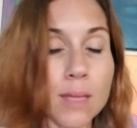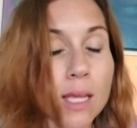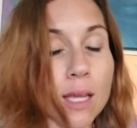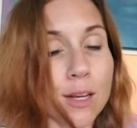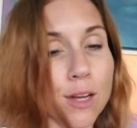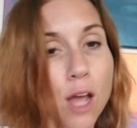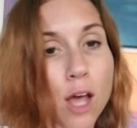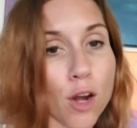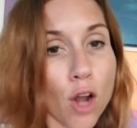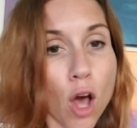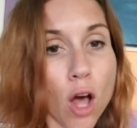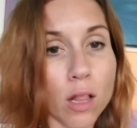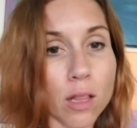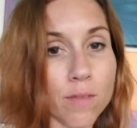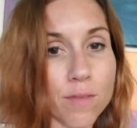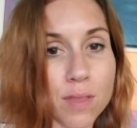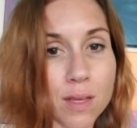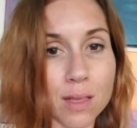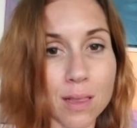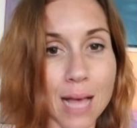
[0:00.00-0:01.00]
Not all
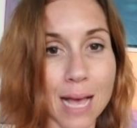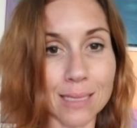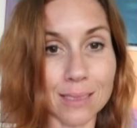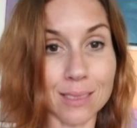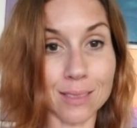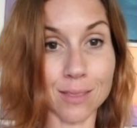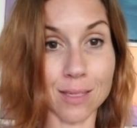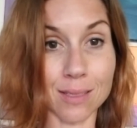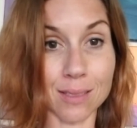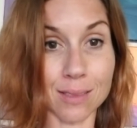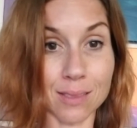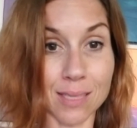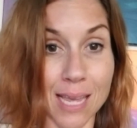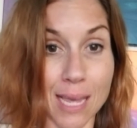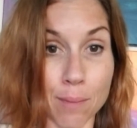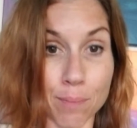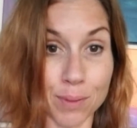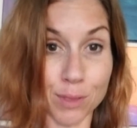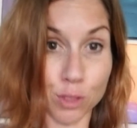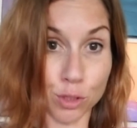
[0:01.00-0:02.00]
of the classes on this
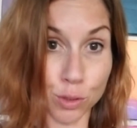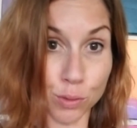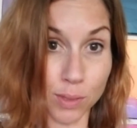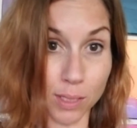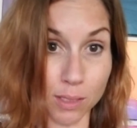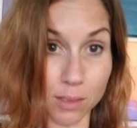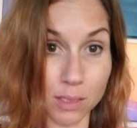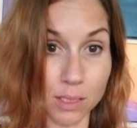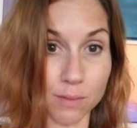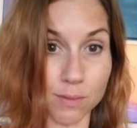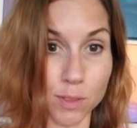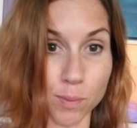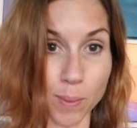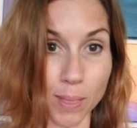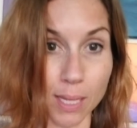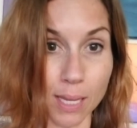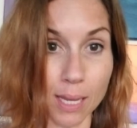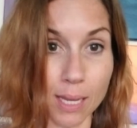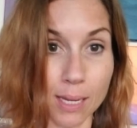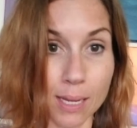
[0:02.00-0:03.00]
campus do narrative
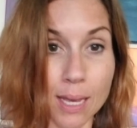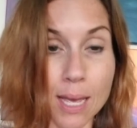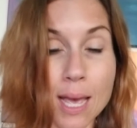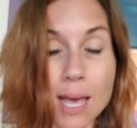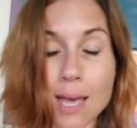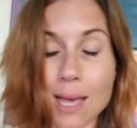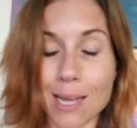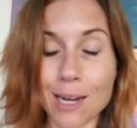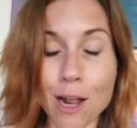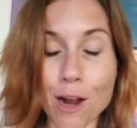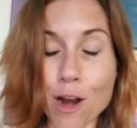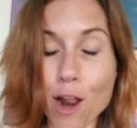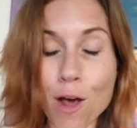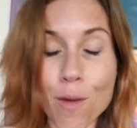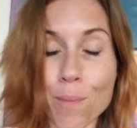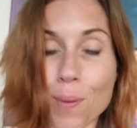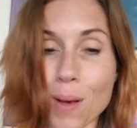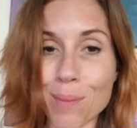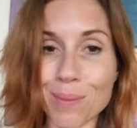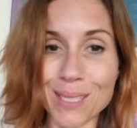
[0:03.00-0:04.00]
speaking, and not all
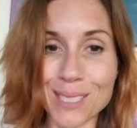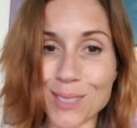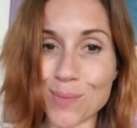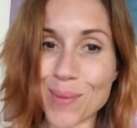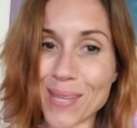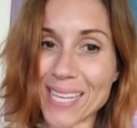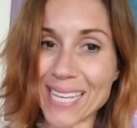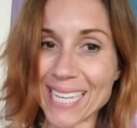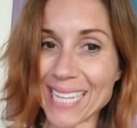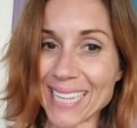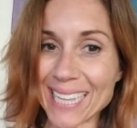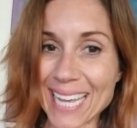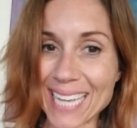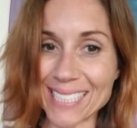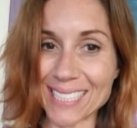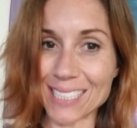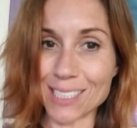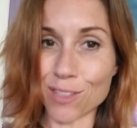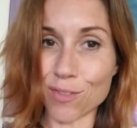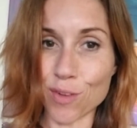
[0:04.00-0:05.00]
public speaking
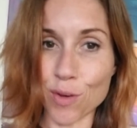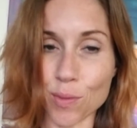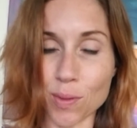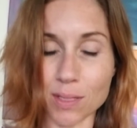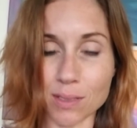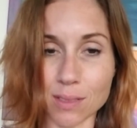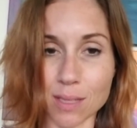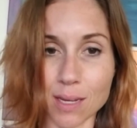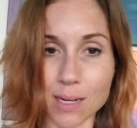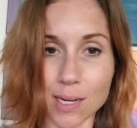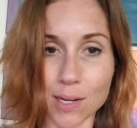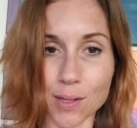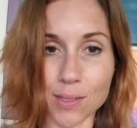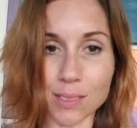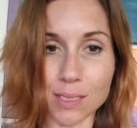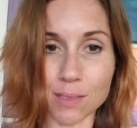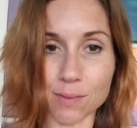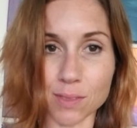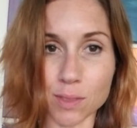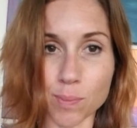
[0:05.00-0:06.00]
classes focus on
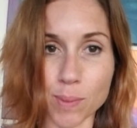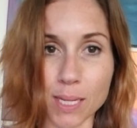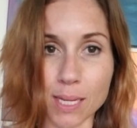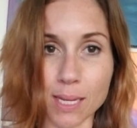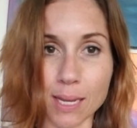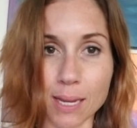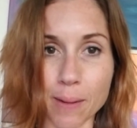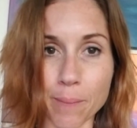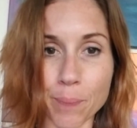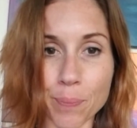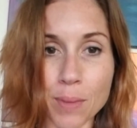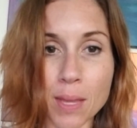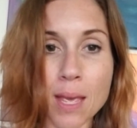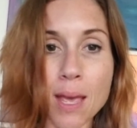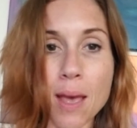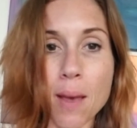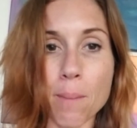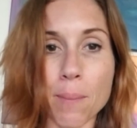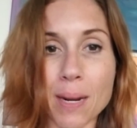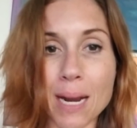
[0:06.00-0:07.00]
narrative speaking.
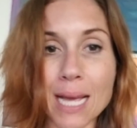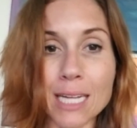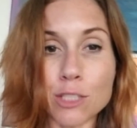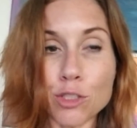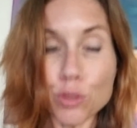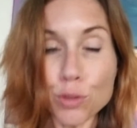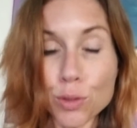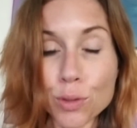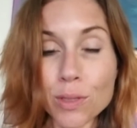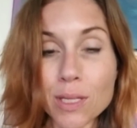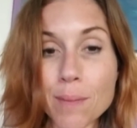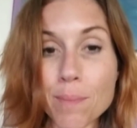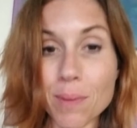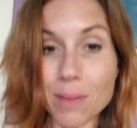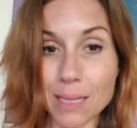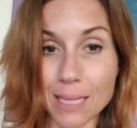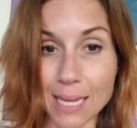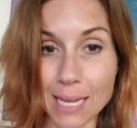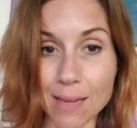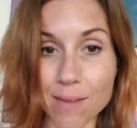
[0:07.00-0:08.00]
But I truly
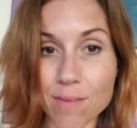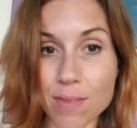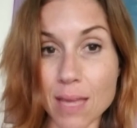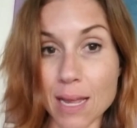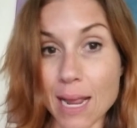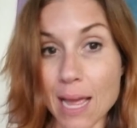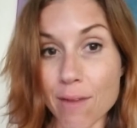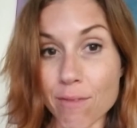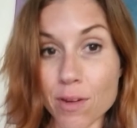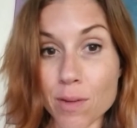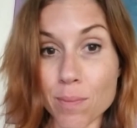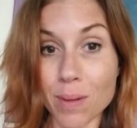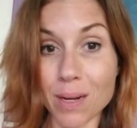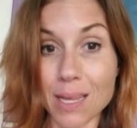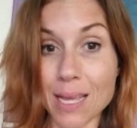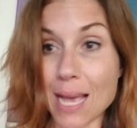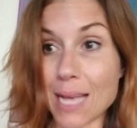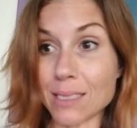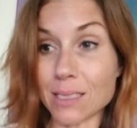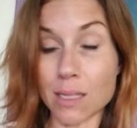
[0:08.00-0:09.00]
believe that
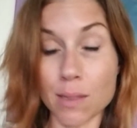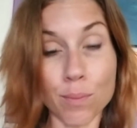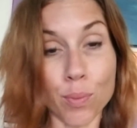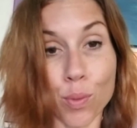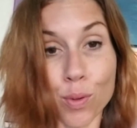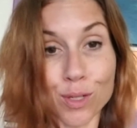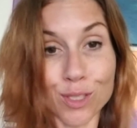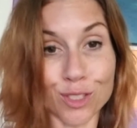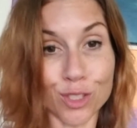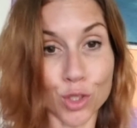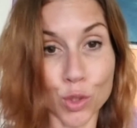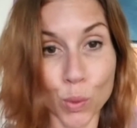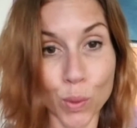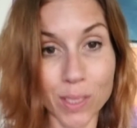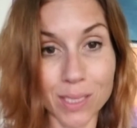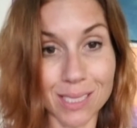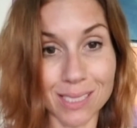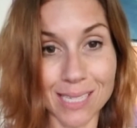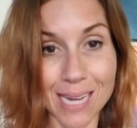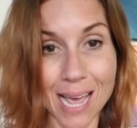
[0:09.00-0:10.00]
everybody has an important
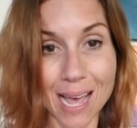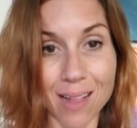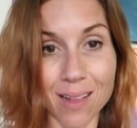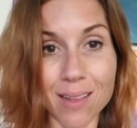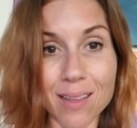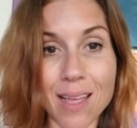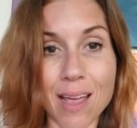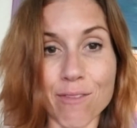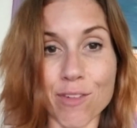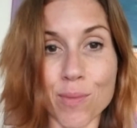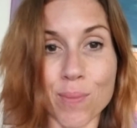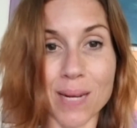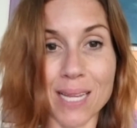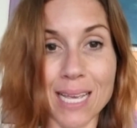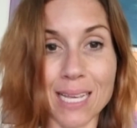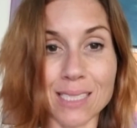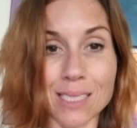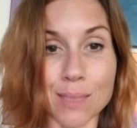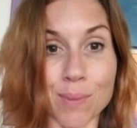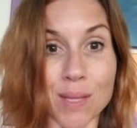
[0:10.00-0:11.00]
story to tell. Everybody
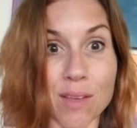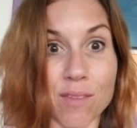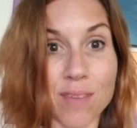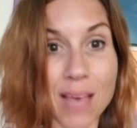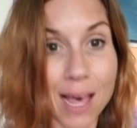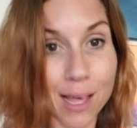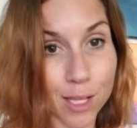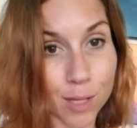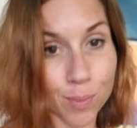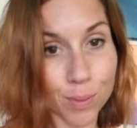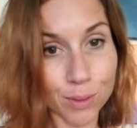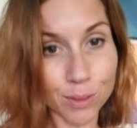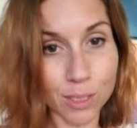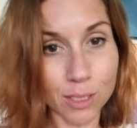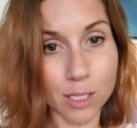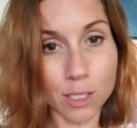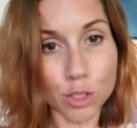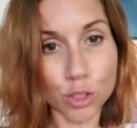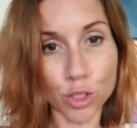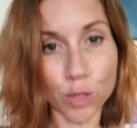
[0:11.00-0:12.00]
has something valuable to
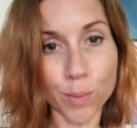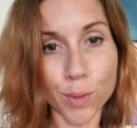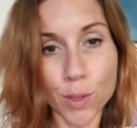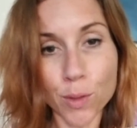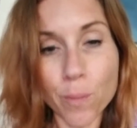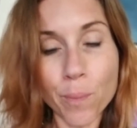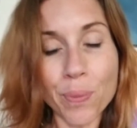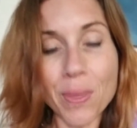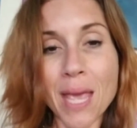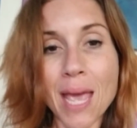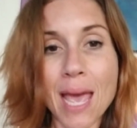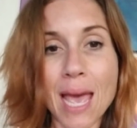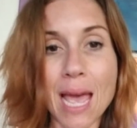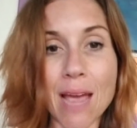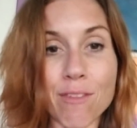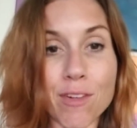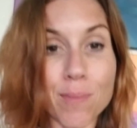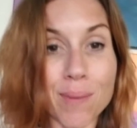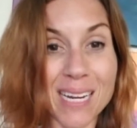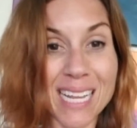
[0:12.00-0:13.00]
contribute.
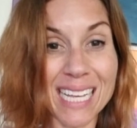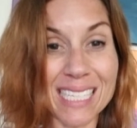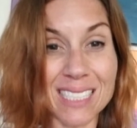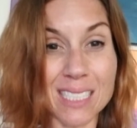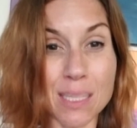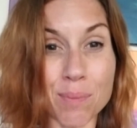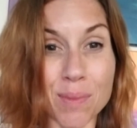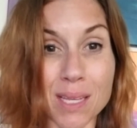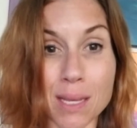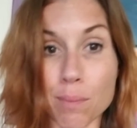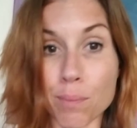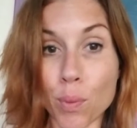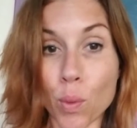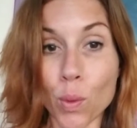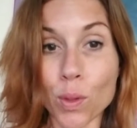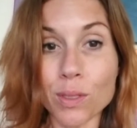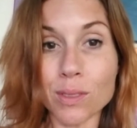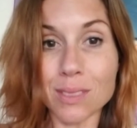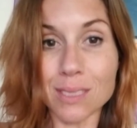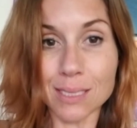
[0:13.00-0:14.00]
Everybody has something
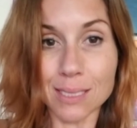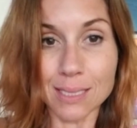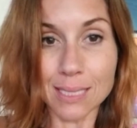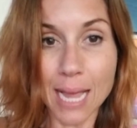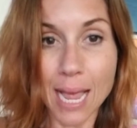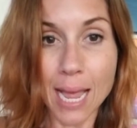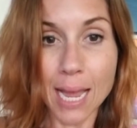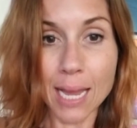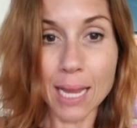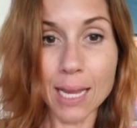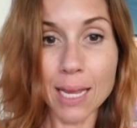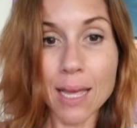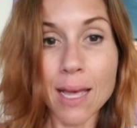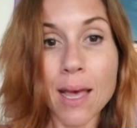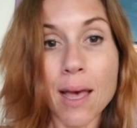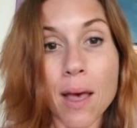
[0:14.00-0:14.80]
important to say.